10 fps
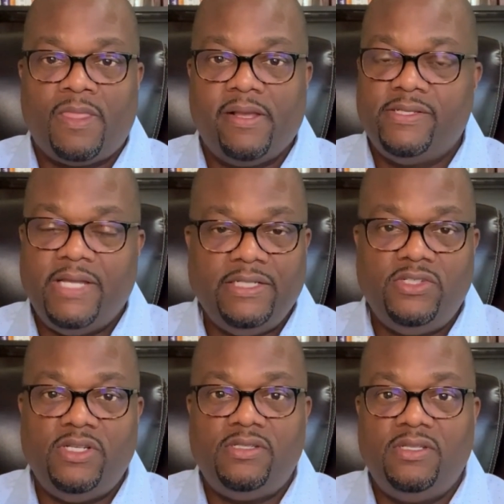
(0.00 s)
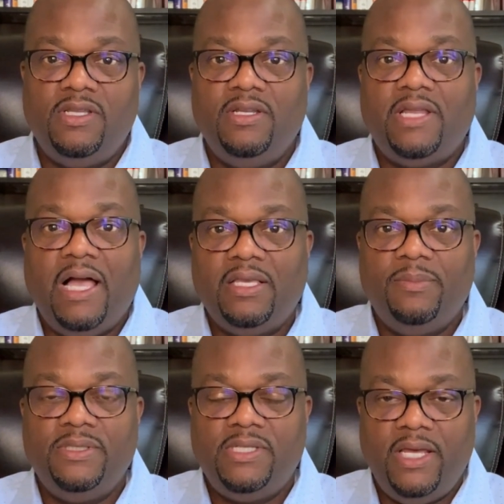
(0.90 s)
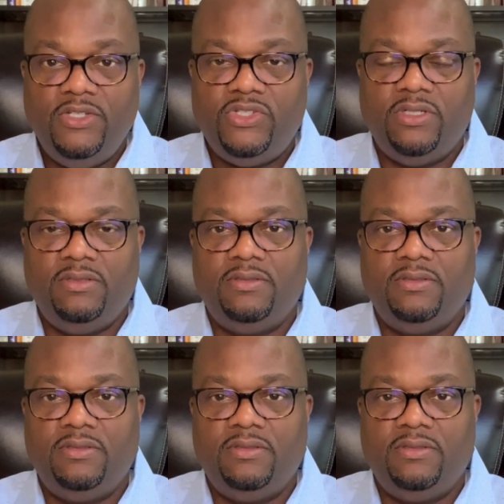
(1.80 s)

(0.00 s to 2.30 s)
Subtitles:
It's not just the documentation.